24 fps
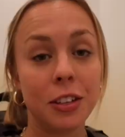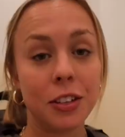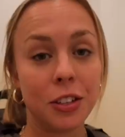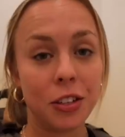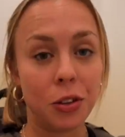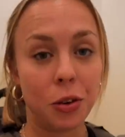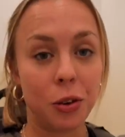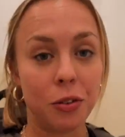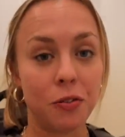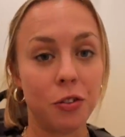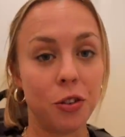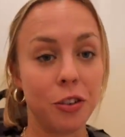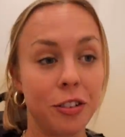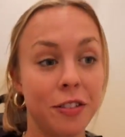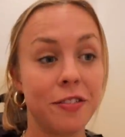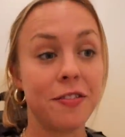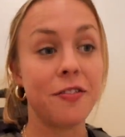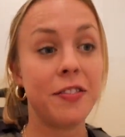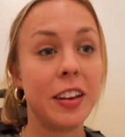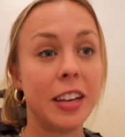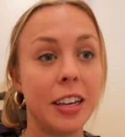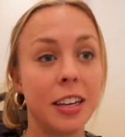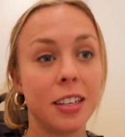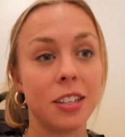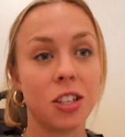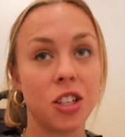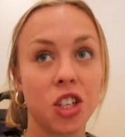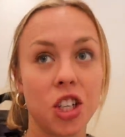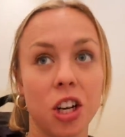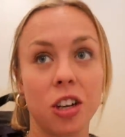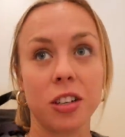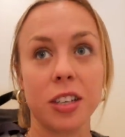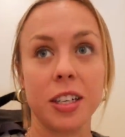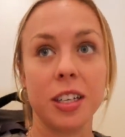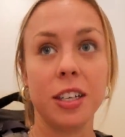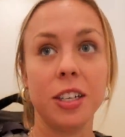So if you're a fitness
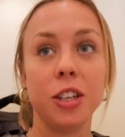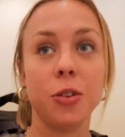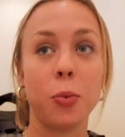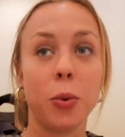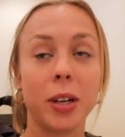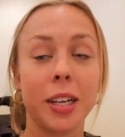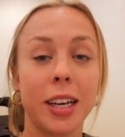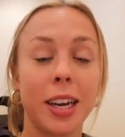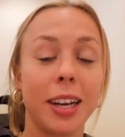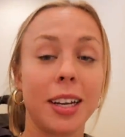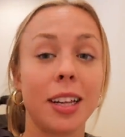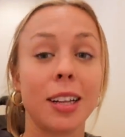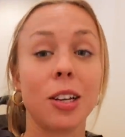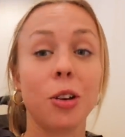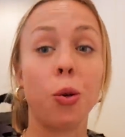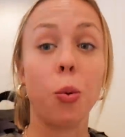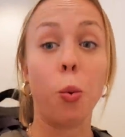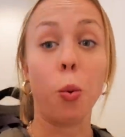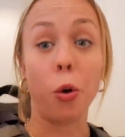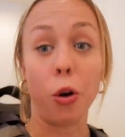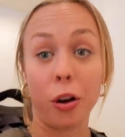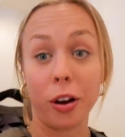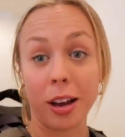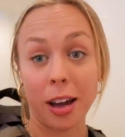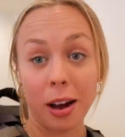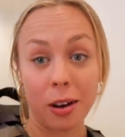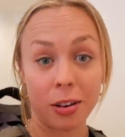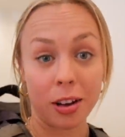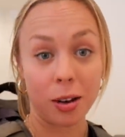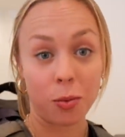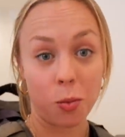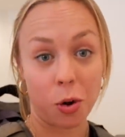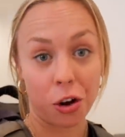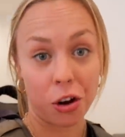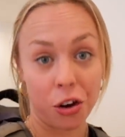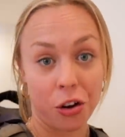junkie and you want to get a little workout
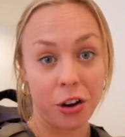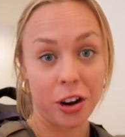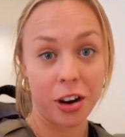in while you're